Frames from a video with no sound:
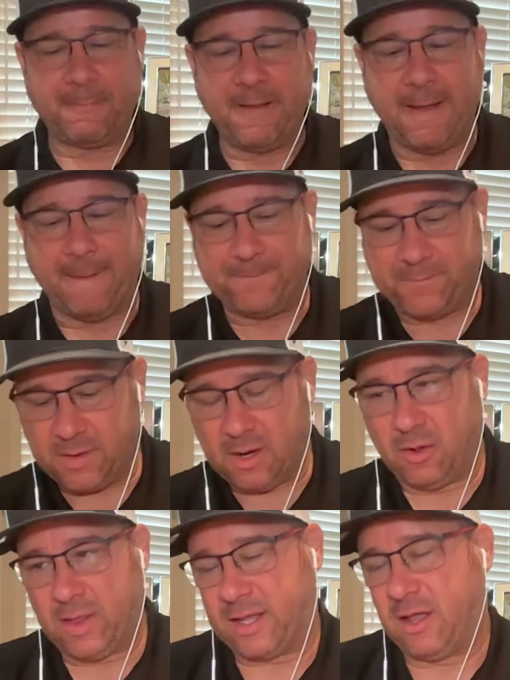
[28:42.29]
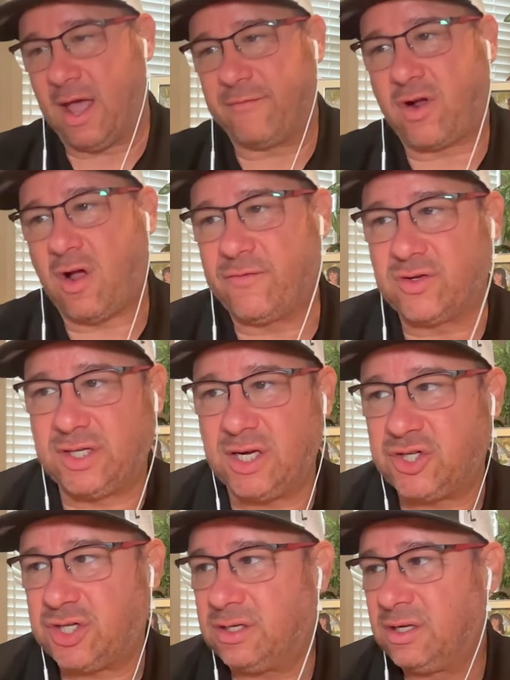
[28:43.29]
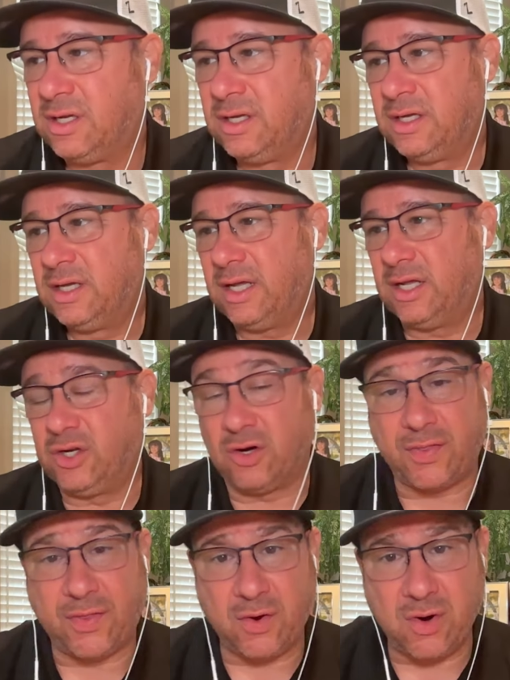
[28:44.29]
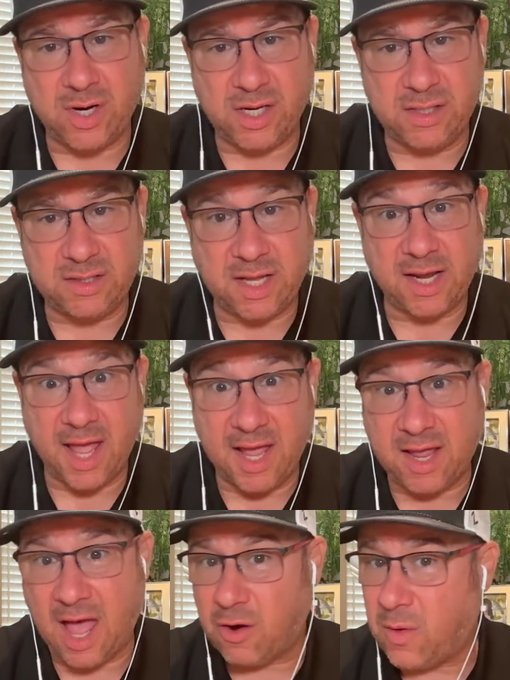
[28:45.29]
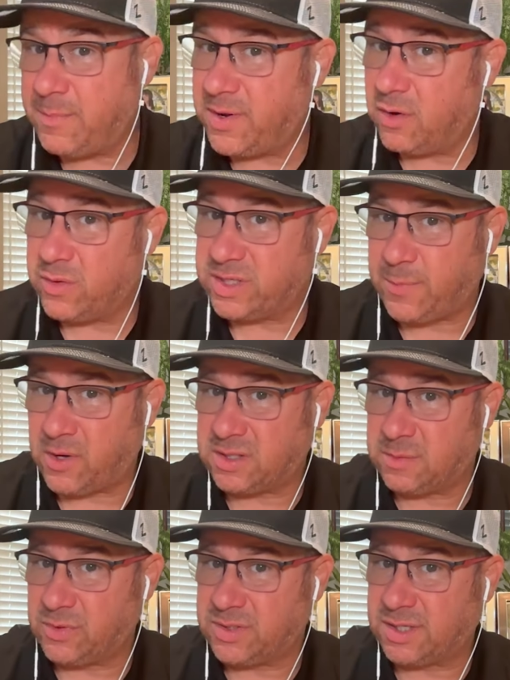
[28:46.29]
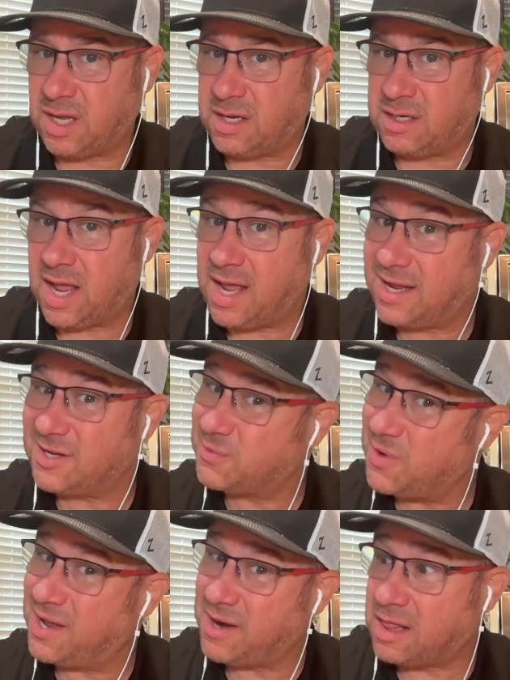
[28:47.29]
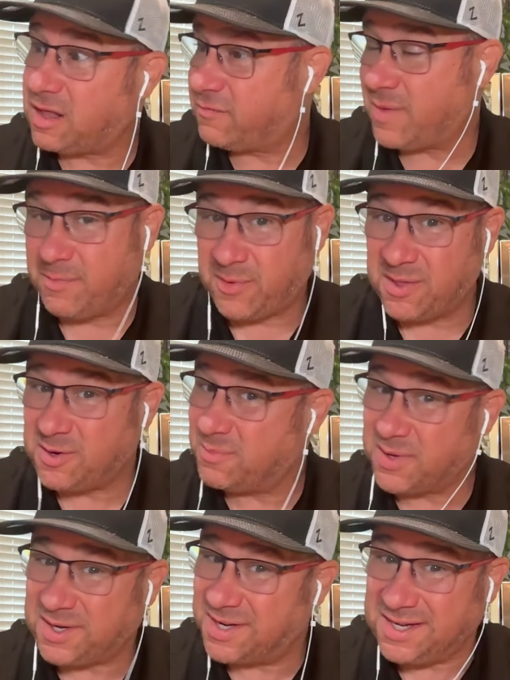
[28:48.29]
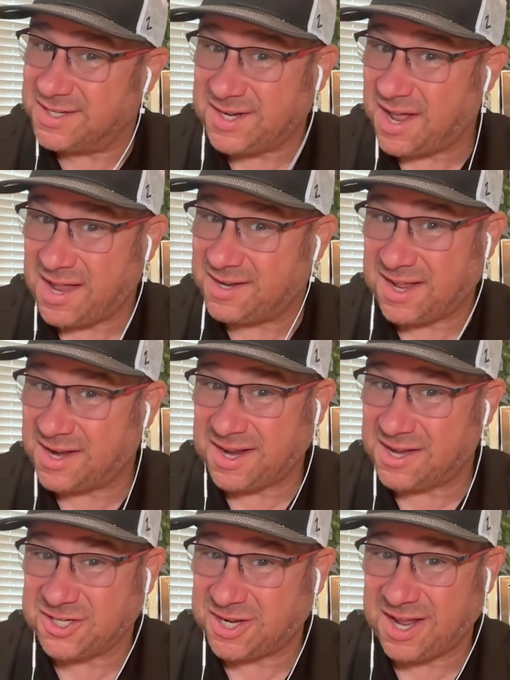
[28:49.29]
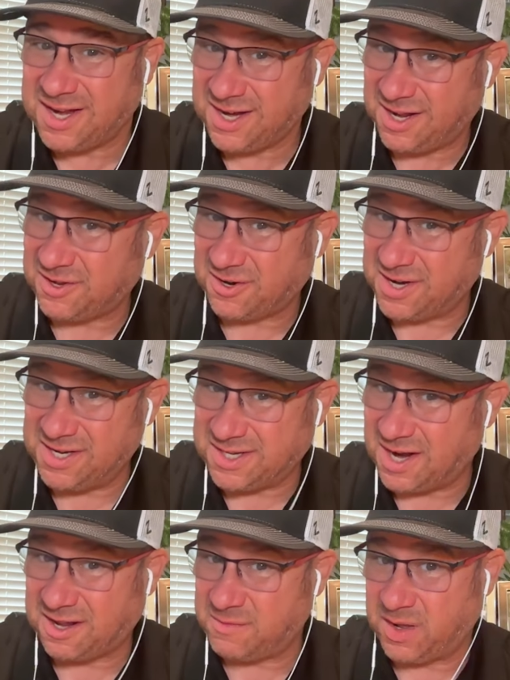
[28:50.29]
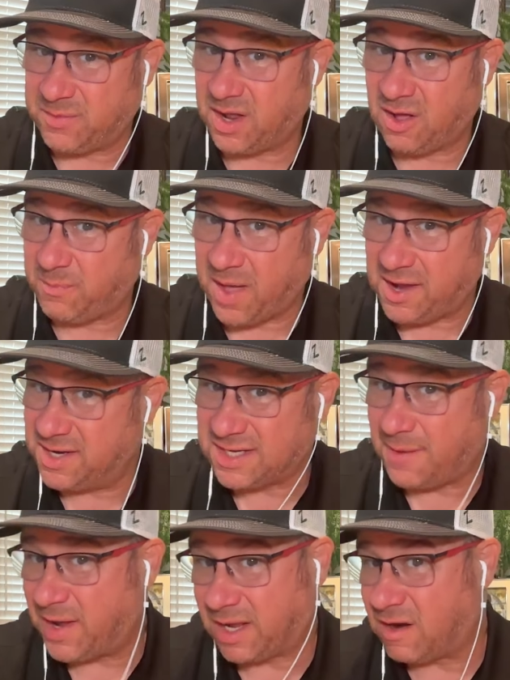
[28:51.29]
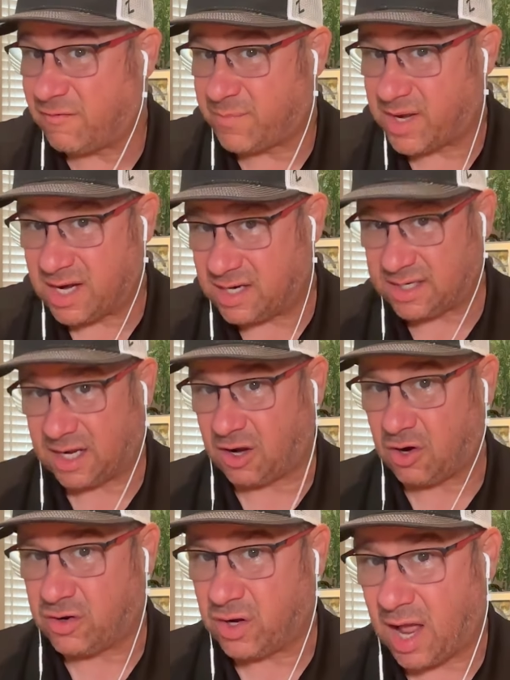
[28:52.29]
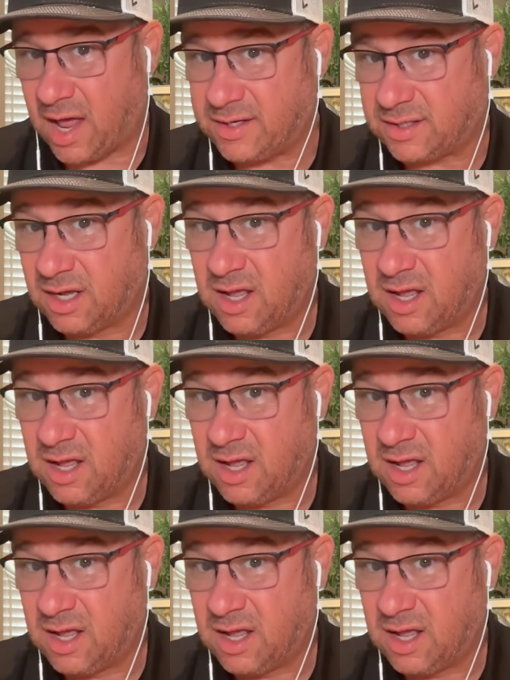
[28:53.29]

Yeah. You know, like you have a conversation in your 30s, like, hey, how do I be a responsible son? Hey, guess what? I love my brother, but he's not getting educated either. He's not going to be able to help out. He's not making enough money to take care of you guys.